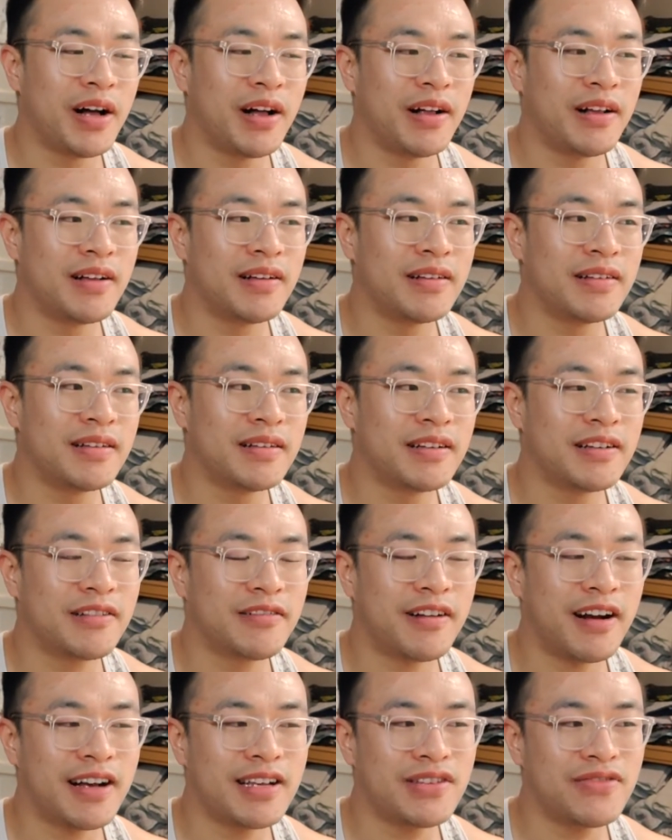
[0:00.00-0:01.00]
well,
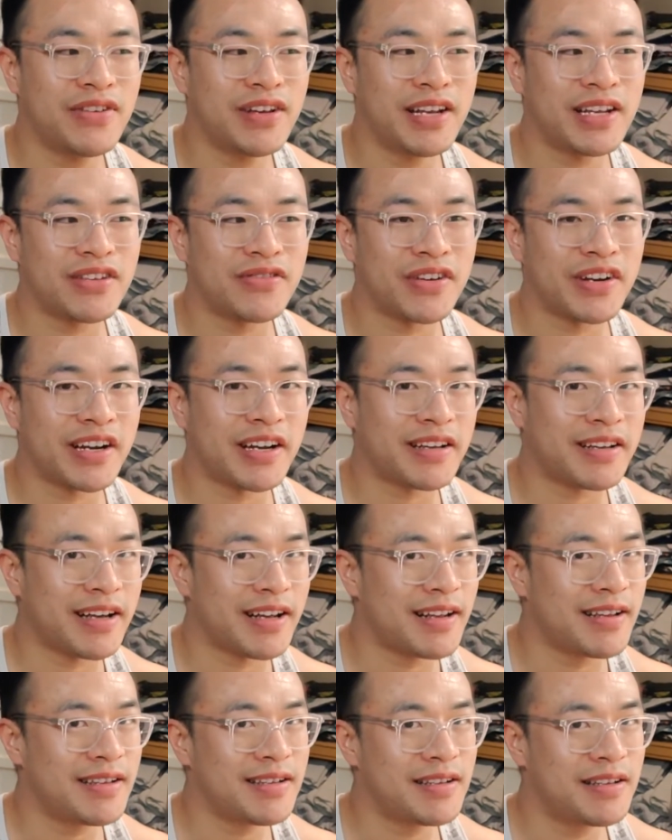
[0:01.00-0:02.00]
CrossFit is very
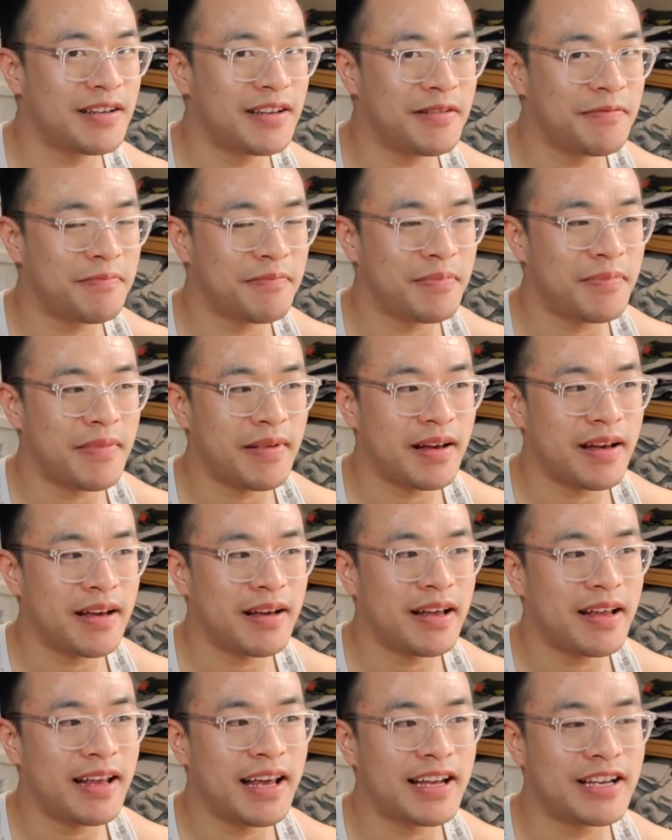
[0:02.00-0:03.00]
intense.
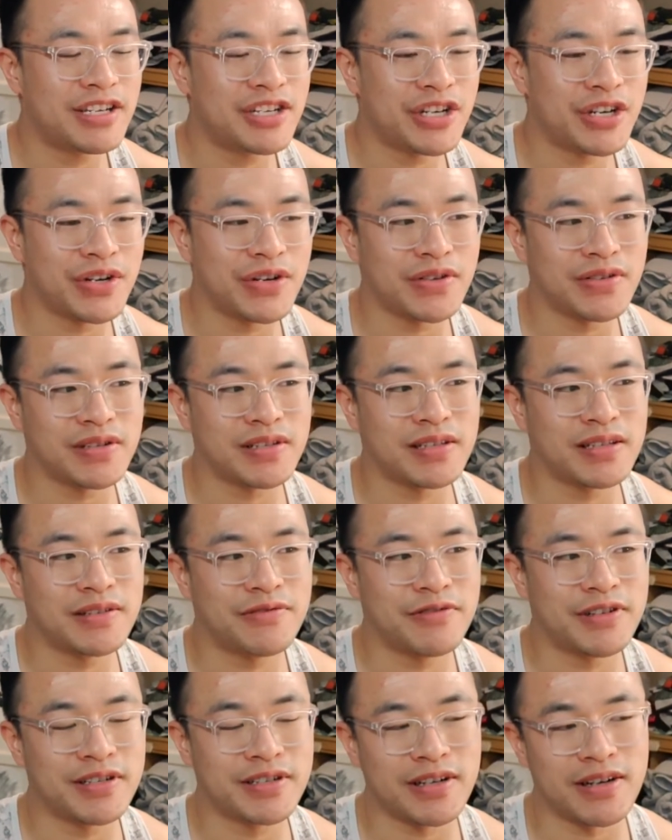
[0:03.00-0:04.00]
It shows
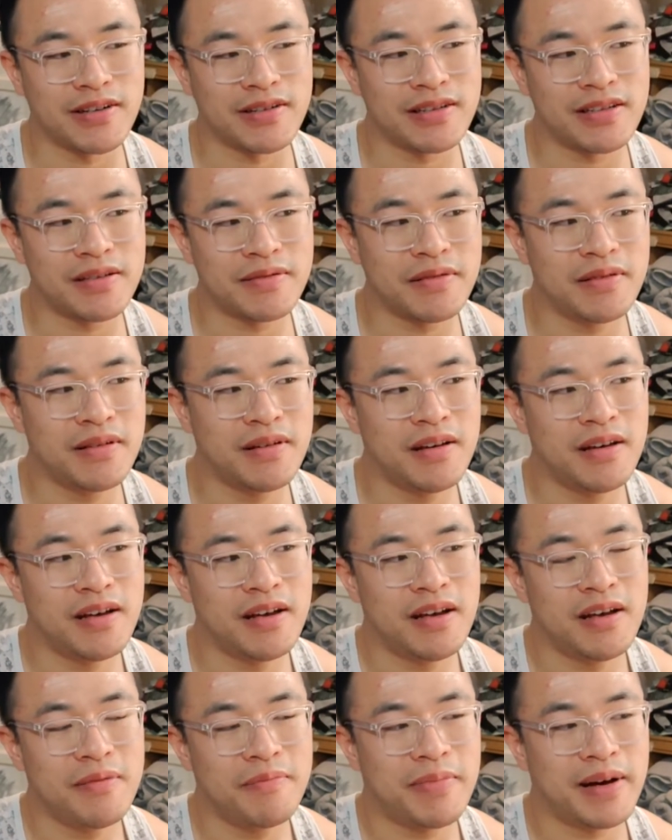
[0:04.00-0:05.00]
results.
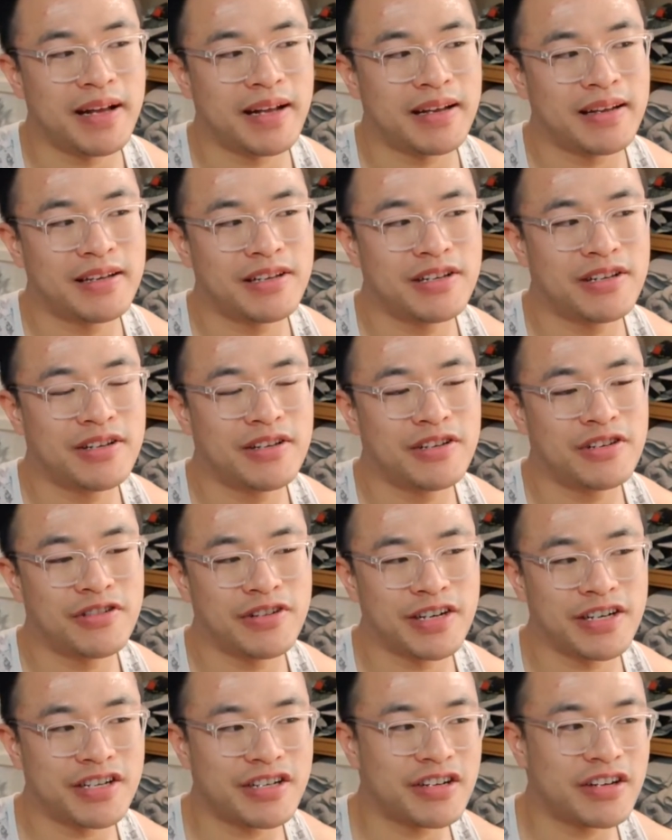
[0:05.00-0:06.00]
But
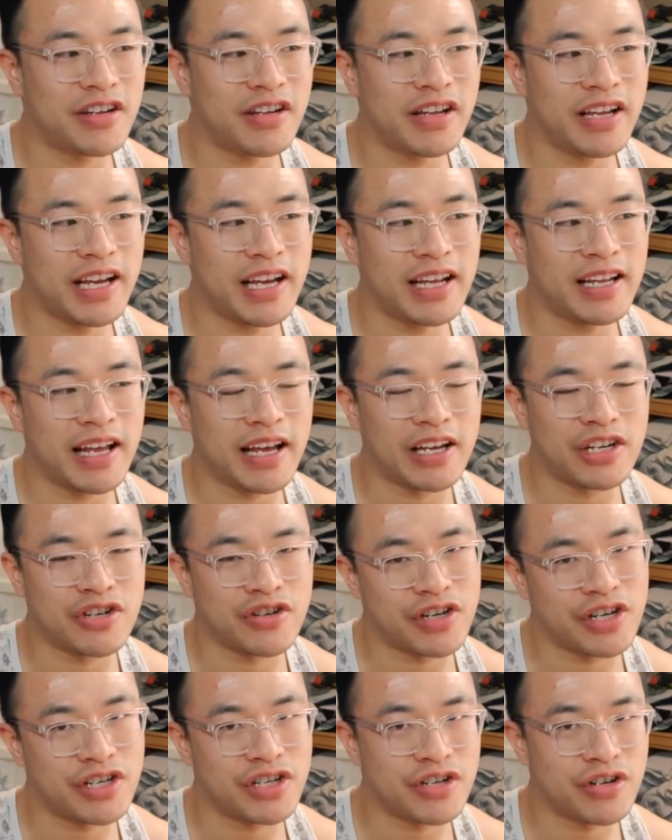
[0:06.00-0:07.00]
traditionally, like
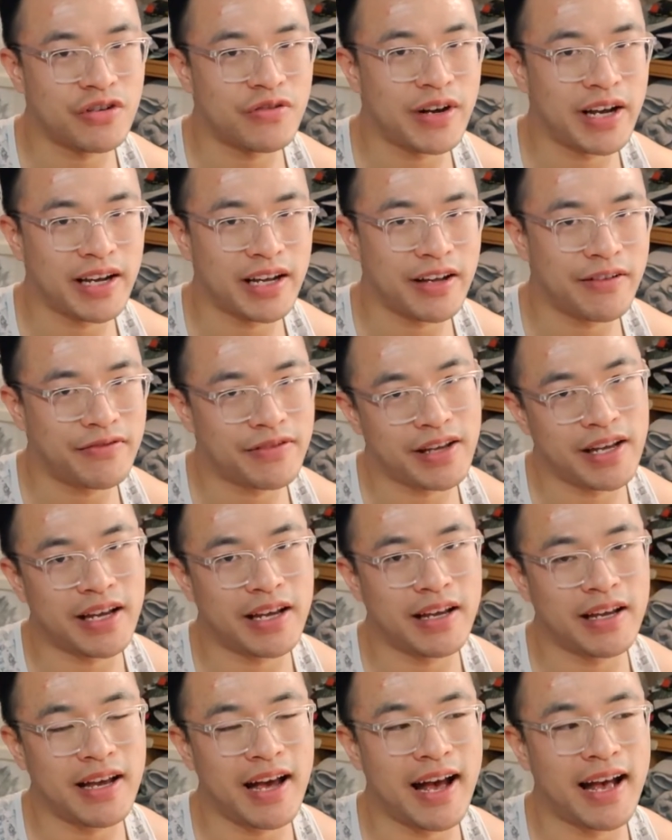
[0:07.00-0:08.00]
traditional
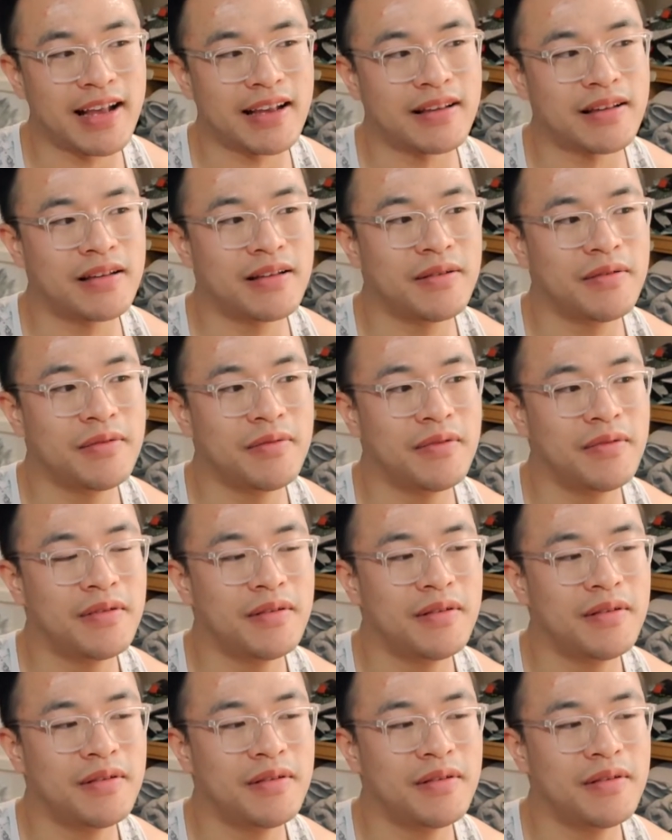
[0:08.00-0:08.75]
weightlifting has